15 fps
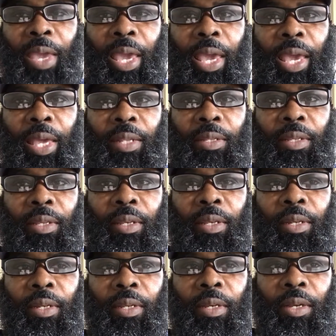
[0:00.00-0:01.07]
at
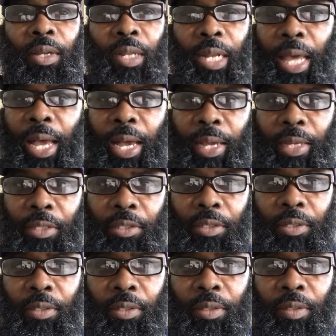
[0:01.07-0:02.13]
Kalash,
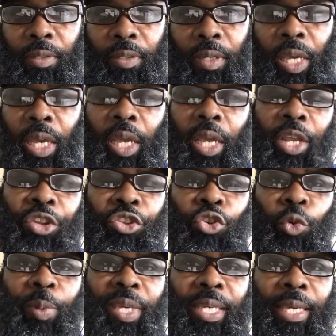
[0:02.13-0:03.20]

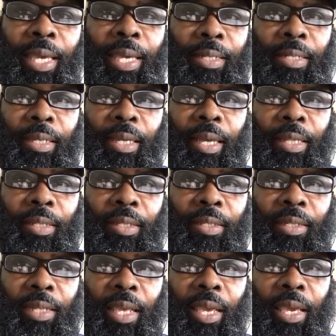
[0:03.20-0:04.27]
you begin to
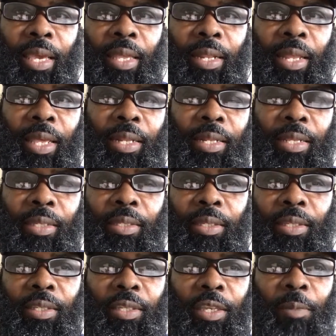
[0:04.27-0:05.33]
understand that this
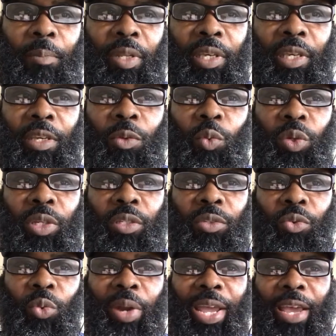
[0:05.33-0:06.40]
assembly was
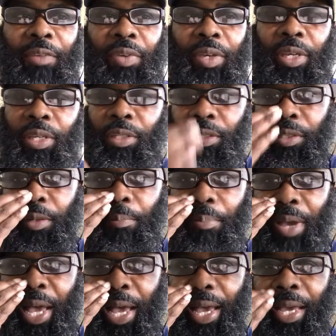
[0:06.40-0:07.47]
ravished
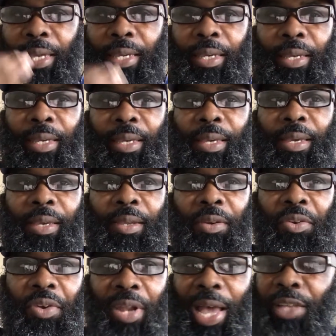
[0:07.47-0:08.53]
by
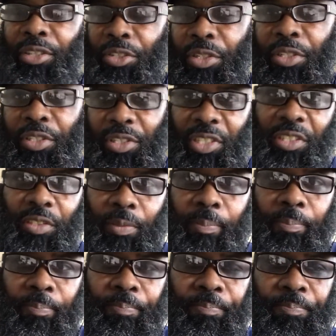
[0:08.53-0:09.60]
Gnosticism.